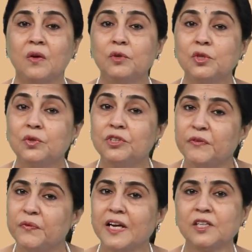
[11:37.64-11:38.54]
We should
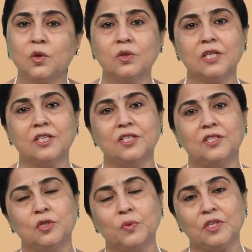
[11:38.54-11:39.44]
reflect on such a
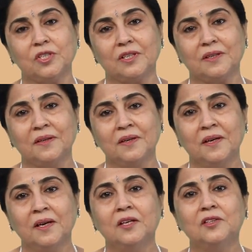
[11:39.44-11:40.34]
situation.
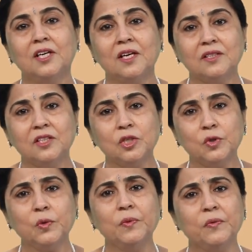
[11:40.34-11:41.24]
There
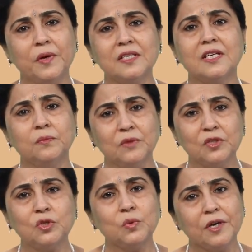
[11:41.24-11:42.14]
should be ways and
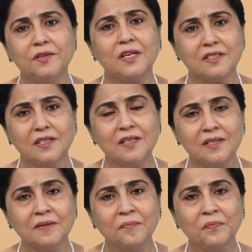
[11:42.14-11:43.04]
means to address
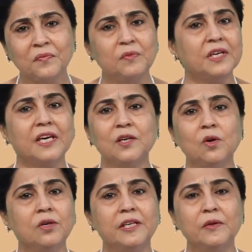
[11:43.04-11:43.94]
this. We
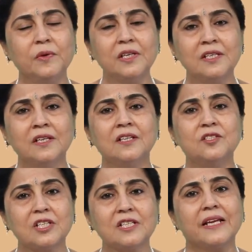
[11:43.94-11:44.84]
cannot leave it
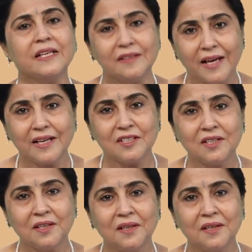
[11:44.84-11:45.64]
just like that.